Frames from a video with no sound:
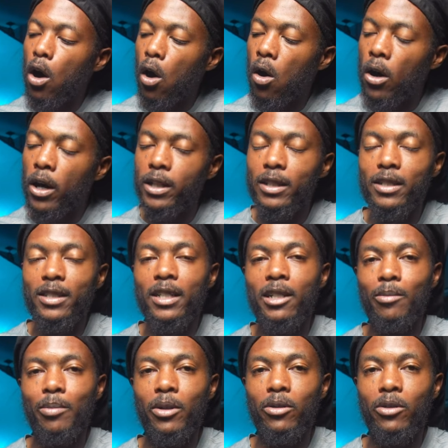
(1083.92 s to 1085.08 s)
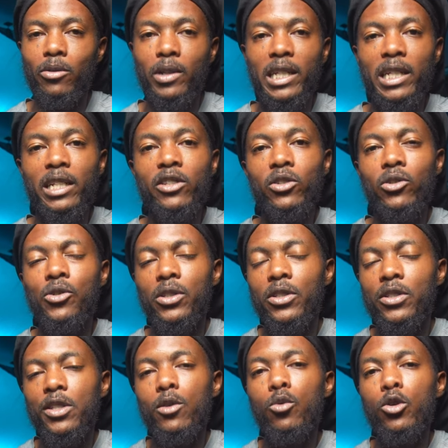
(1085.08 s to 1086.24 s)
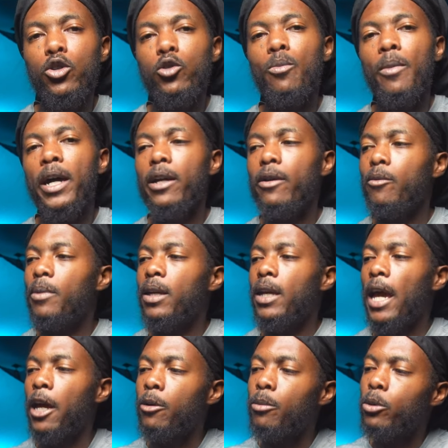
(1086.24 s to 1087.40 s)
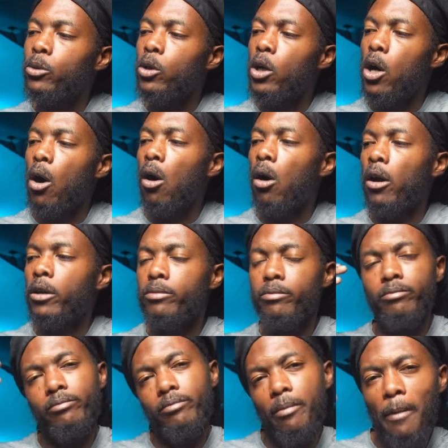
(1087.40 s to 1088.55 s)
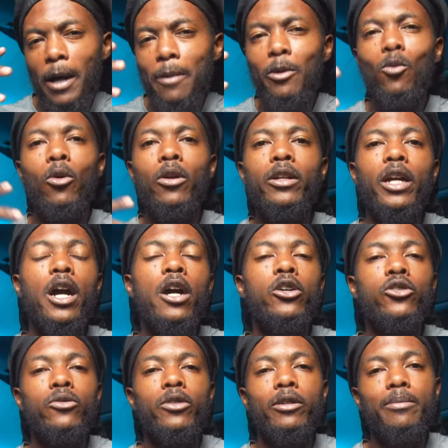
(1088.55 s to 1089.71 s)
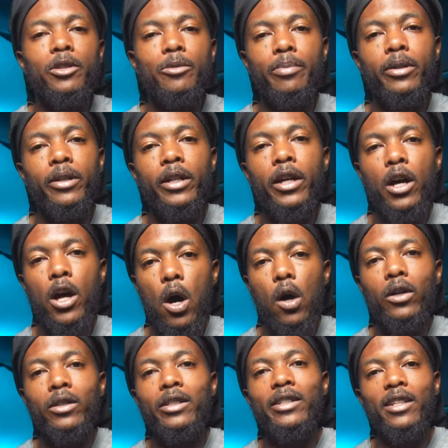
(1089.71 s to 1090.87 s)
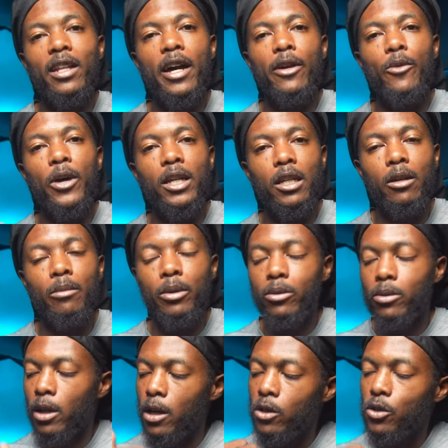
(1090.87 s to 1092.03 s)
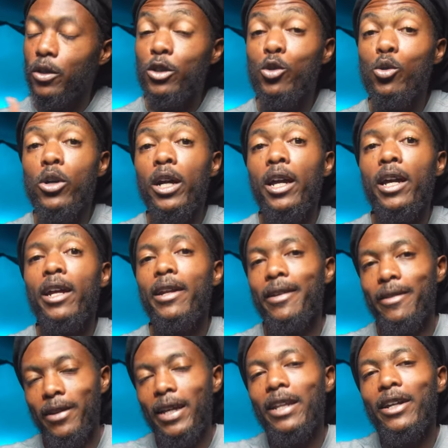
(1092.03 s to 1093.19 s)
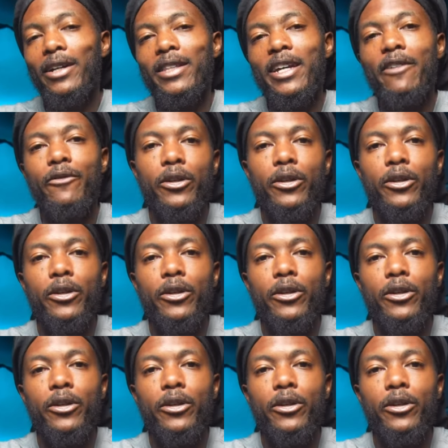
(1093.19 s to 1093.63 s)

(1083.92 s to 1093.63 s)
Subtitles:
on the Cinepeer 3E, so you can see what you might be able or might be wanting to conjure up to put on this lightweight gimbal. So let's go ahead and look at that